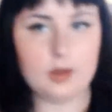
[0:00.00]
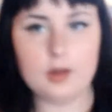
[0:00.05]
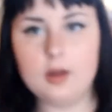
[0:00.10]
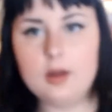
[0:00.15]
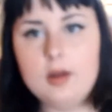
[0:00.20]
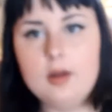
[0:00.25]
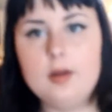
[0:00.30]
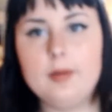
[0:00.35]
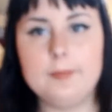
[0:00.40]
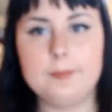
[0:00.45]

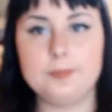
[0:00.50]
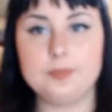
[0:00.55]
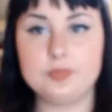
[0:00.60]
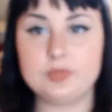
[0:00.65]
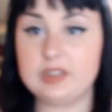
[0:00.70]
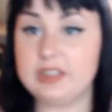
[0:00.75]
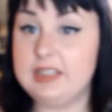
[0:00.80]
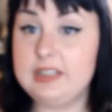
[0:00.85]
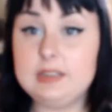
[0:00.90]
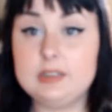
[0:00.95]
Um,
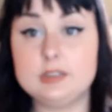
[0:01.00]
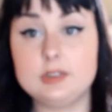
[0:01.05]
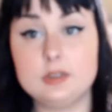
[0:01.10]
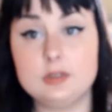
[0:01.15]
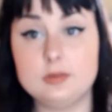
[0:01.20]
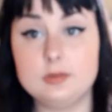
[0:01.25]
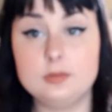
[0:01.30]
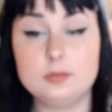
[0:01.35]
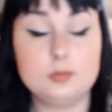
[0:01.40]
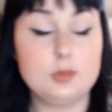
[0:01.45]
it's
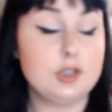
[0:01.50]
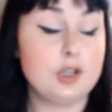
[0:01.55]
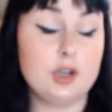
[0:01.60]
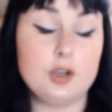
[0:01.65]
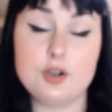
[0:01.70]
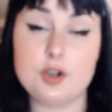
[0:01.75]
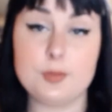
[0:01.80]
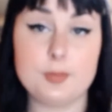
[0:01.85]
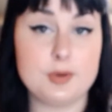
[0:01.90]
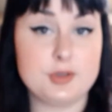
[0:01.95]

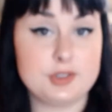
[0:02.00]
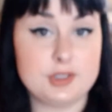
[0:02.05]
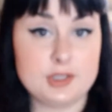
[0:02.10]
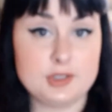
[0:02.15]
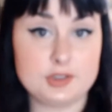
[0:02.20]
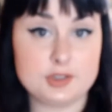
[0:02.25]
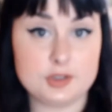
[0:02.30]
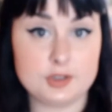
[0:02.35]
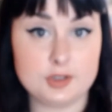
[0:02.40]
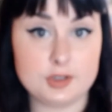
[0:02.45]

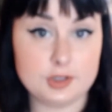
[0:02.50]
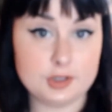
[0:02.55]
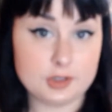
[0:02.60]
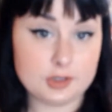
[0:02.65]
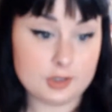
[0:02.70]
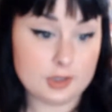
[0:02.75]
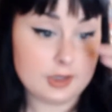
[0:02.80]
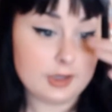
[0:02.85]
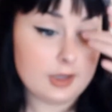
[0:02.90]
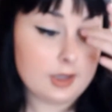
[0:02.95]
100%
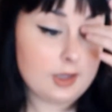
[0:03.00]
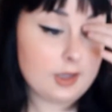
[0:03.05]
certain